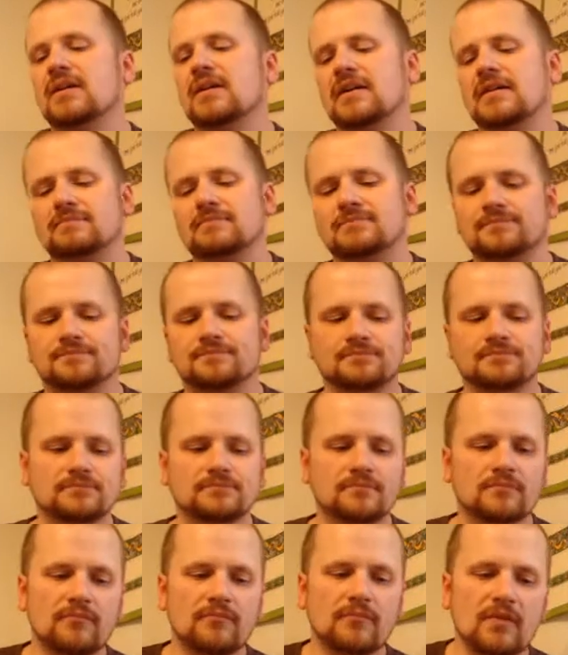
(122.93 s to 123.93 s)
But,
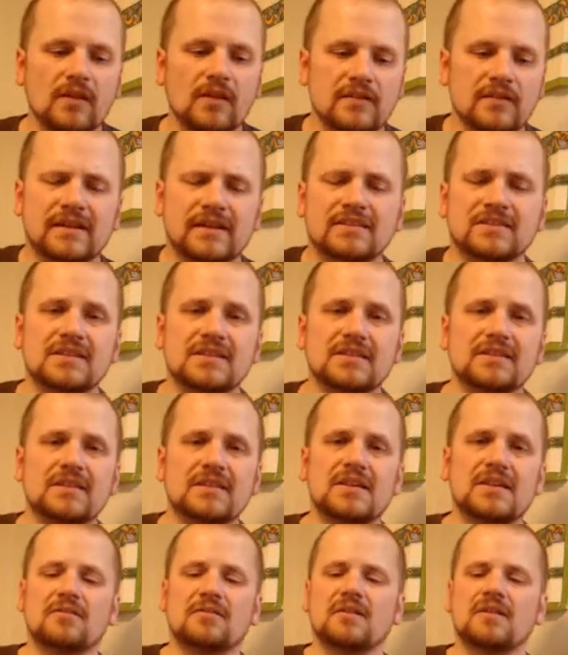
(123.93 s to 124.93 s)
down to the
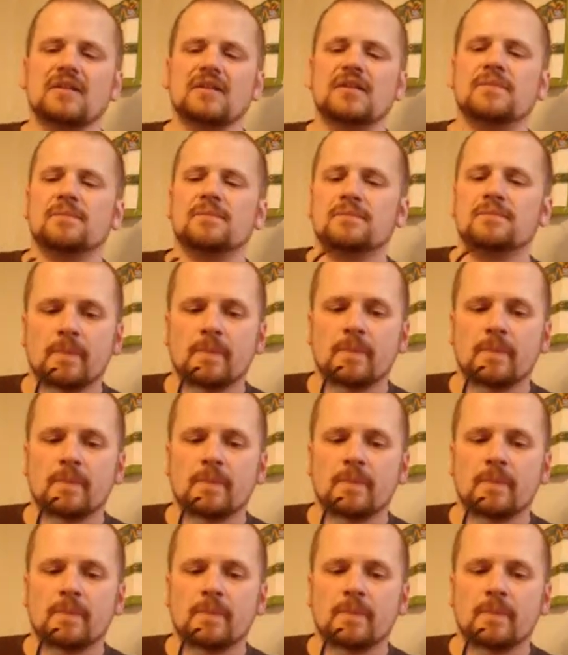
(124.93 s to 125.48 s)
nitty gritty.